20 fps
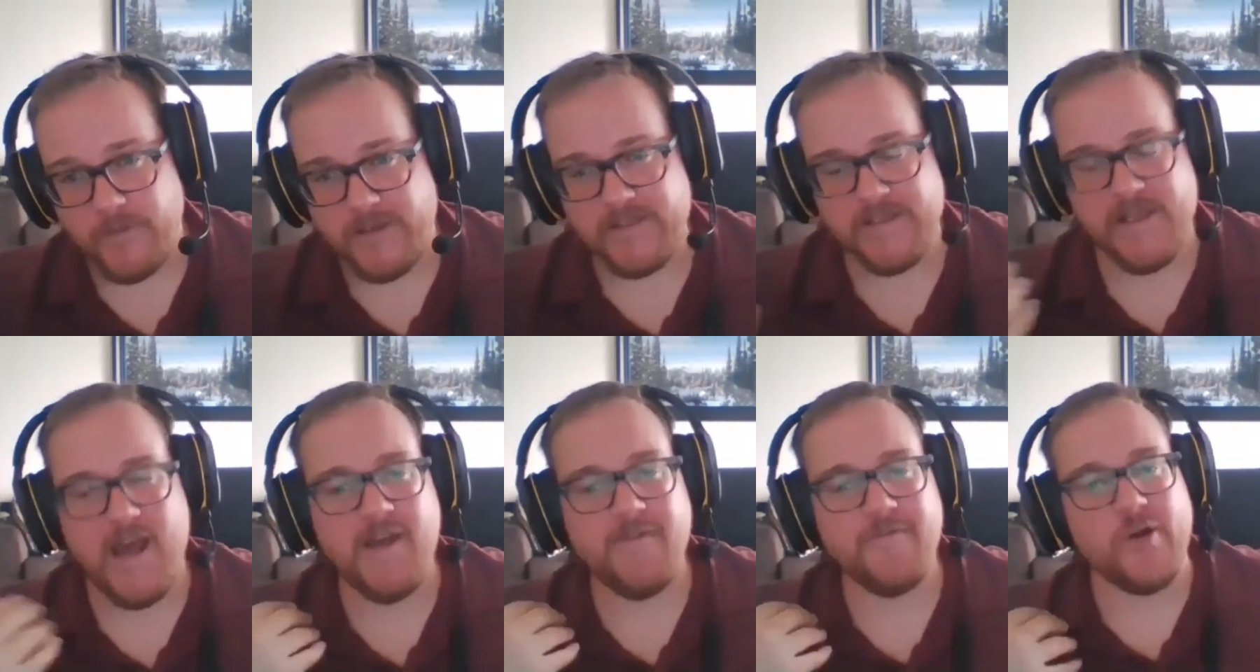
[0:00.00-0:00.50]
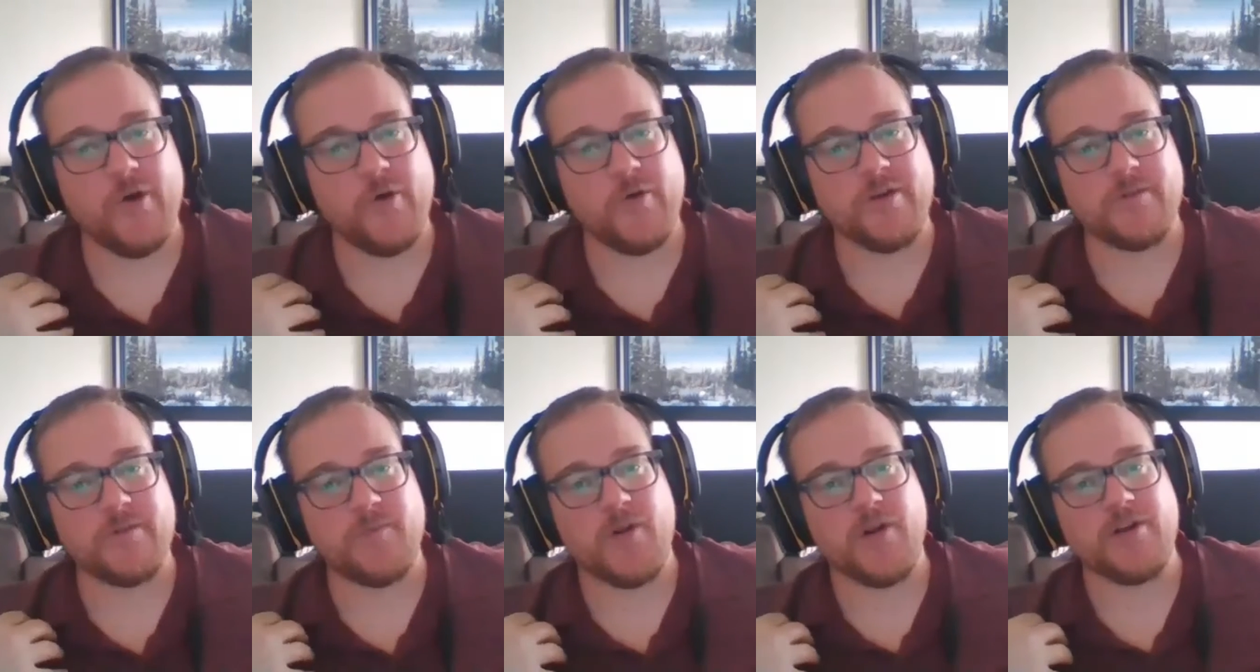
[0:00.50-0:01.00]
Because I've
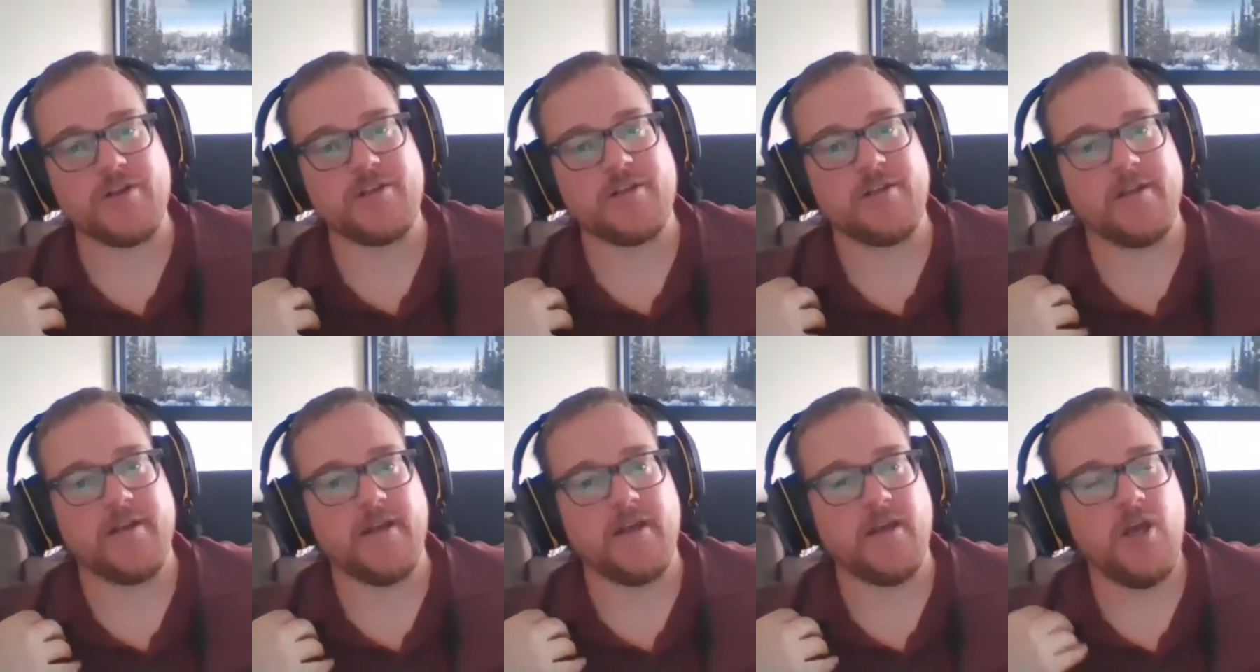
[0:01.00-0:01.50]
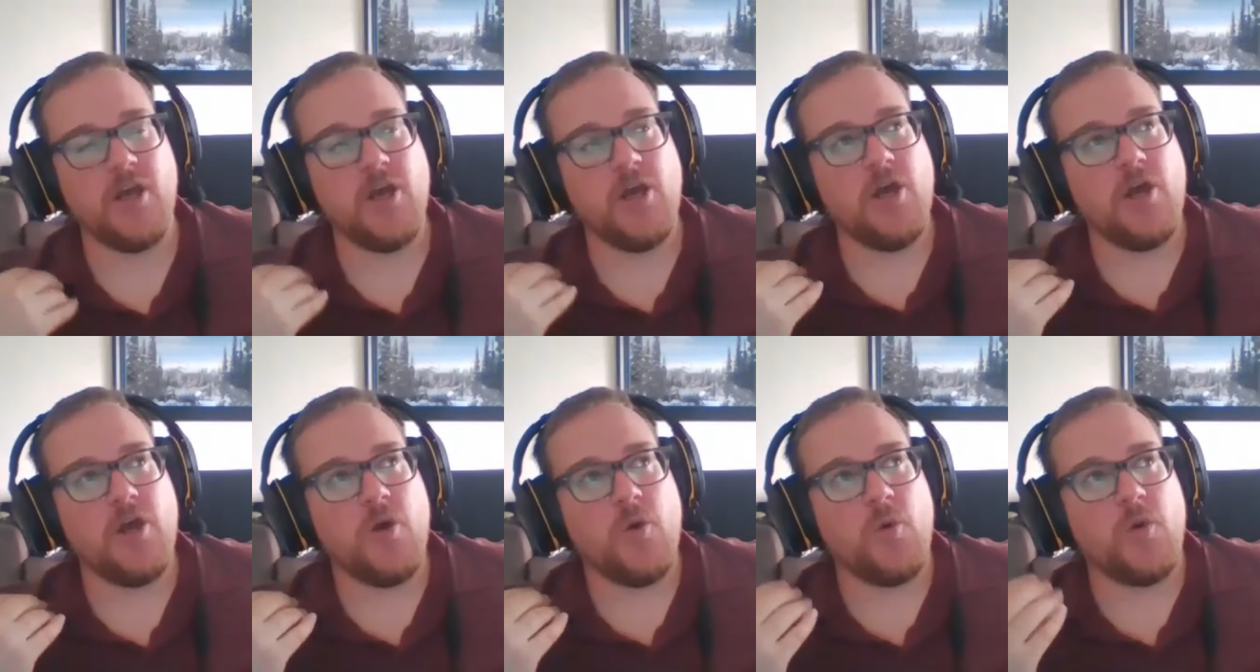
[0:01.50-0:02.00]
noticed personally
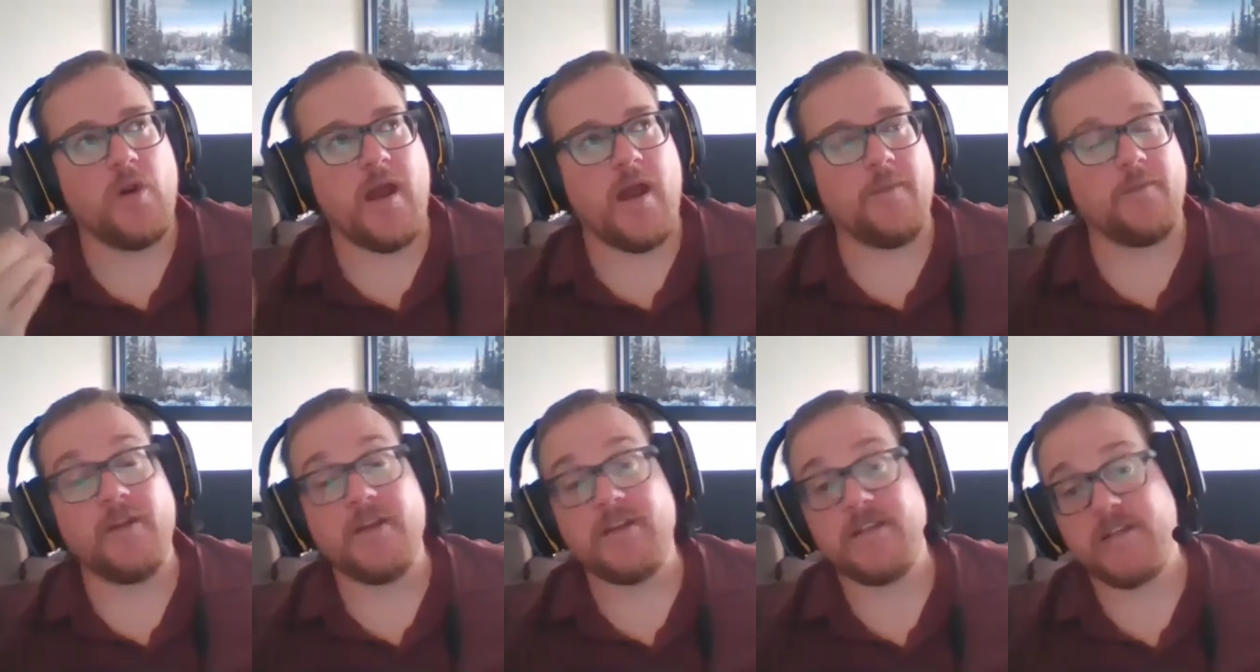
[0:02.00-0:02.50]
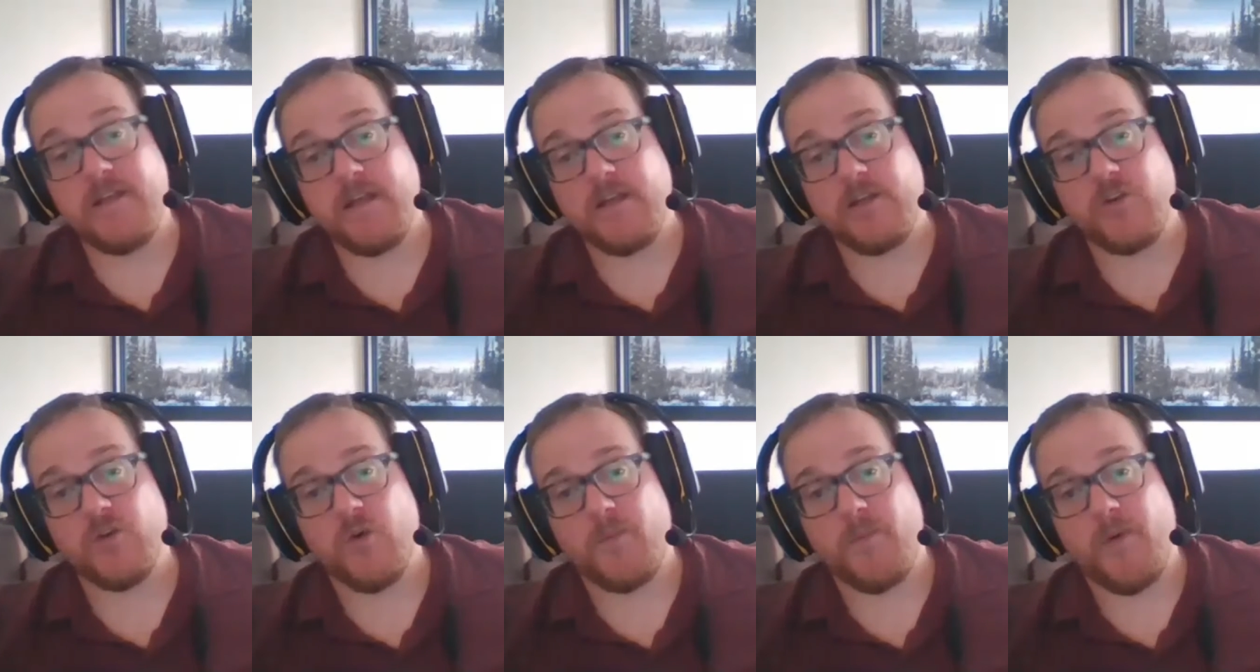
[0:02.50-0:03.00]
when I'm
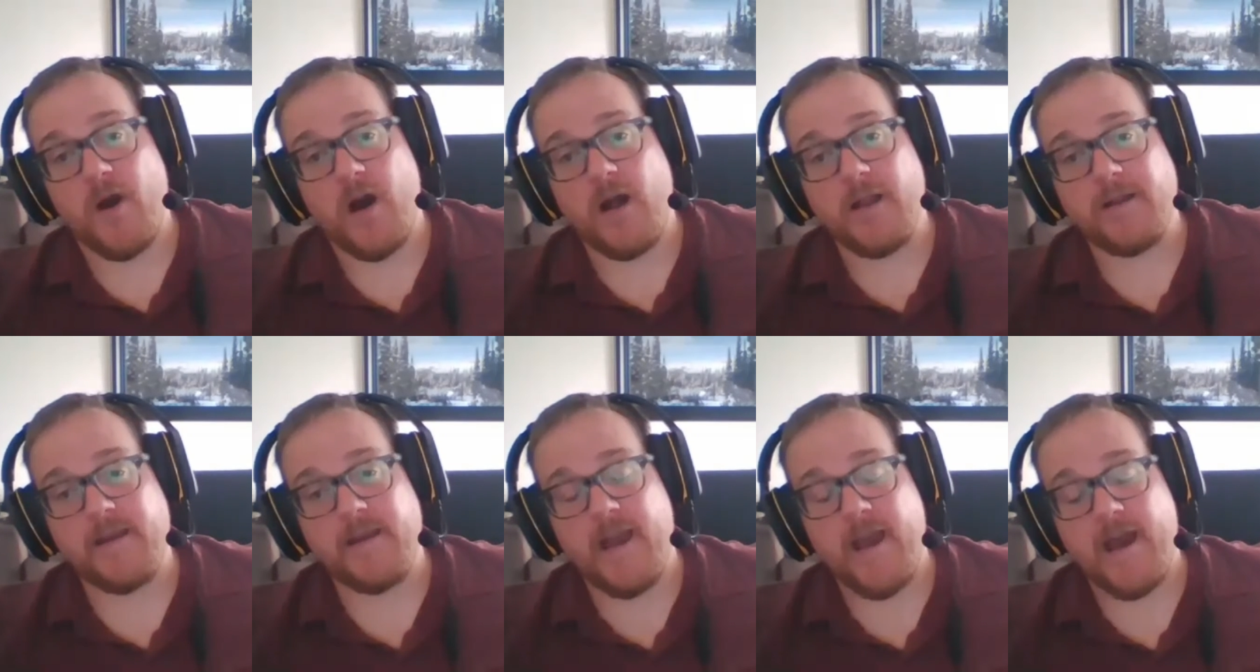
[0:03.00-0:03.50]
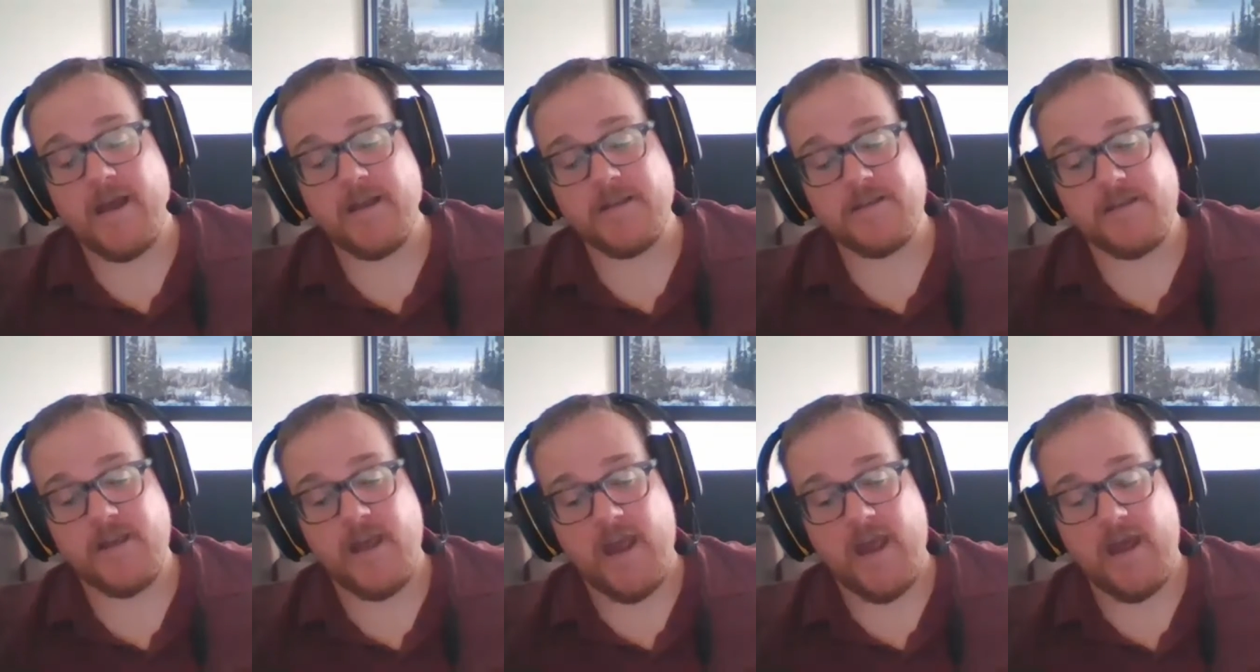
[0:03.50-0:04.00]
listening to a podcast